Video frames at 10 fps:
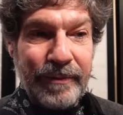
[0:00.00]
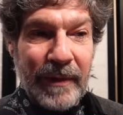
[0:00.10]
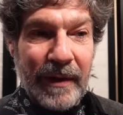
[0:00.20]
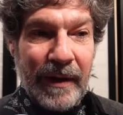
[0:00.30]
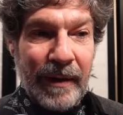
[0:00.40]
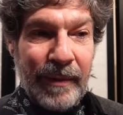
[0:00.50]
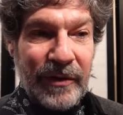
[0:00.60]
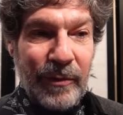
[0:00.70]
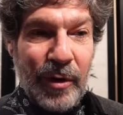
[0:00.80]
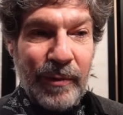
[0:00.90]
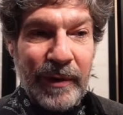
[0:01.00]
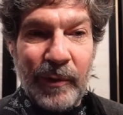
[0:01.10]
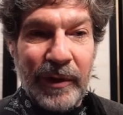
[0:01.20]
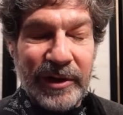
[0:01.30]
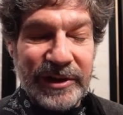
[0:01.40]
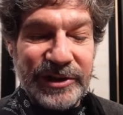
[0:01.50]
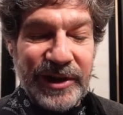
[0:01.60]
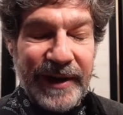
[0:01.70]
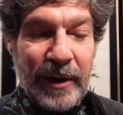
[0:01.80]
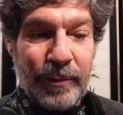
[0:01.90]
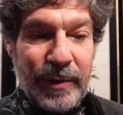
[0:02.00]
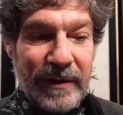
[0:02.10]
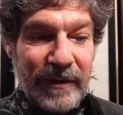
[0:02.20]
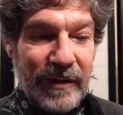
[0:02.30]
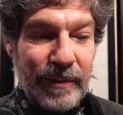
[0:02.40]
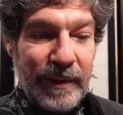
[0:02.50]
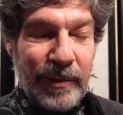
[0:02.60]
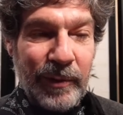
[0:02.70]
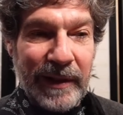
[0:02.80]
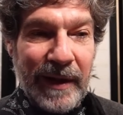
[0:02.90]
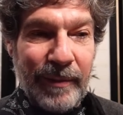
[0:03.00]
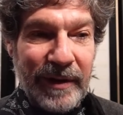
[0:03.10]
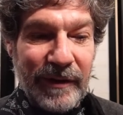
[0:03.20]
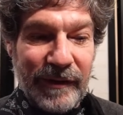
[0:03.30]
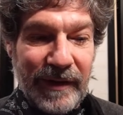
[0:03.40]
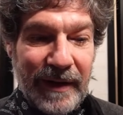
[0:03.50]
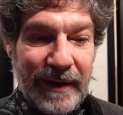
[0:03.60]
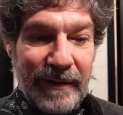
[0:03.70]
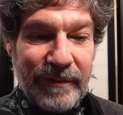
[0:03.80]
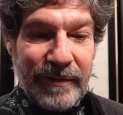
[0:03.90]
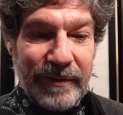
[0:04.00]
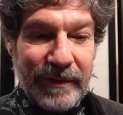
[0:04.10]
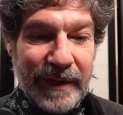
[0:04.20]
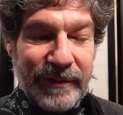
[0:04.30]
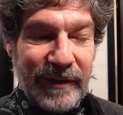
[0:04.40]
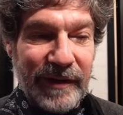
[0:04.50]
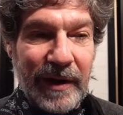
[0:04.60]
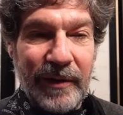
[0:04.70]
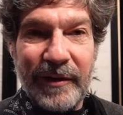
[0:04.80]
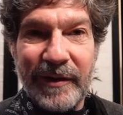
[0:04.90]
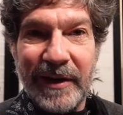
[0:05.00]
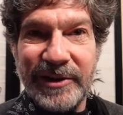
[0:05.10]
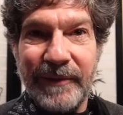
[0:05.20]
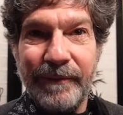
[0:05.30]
At the moment, we're just shut out because the people with lobbyists have left us out of the discussion.